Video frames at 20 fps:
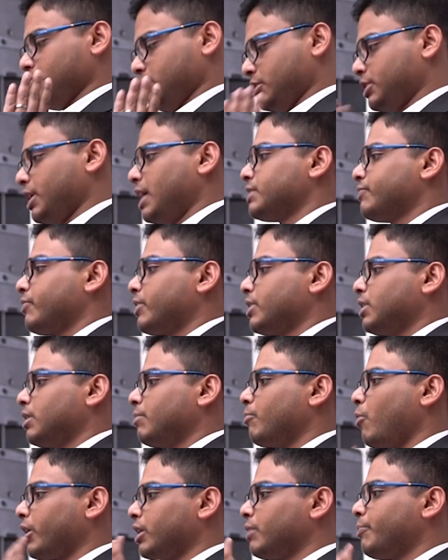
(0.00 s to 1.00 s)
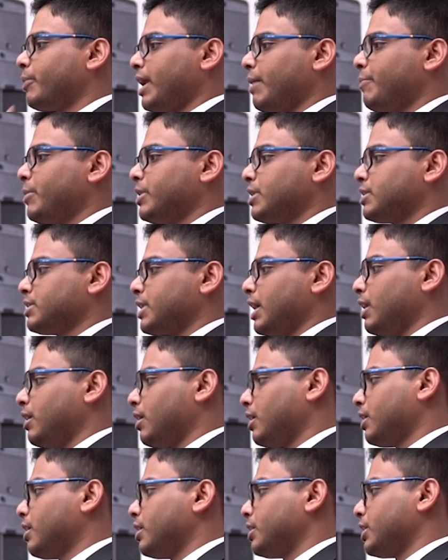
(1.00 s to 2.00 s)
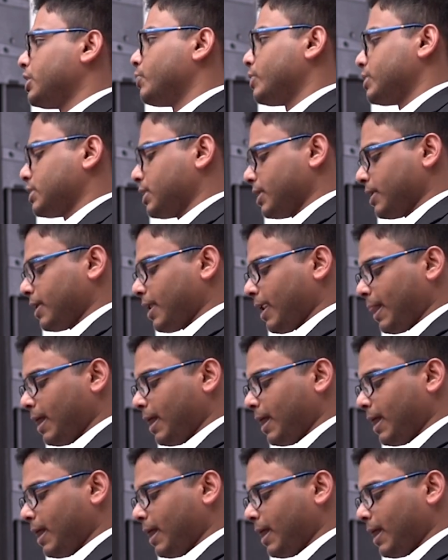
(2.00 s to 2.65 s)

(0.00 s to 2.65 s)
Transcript: transfer the model parameters and learn continuously.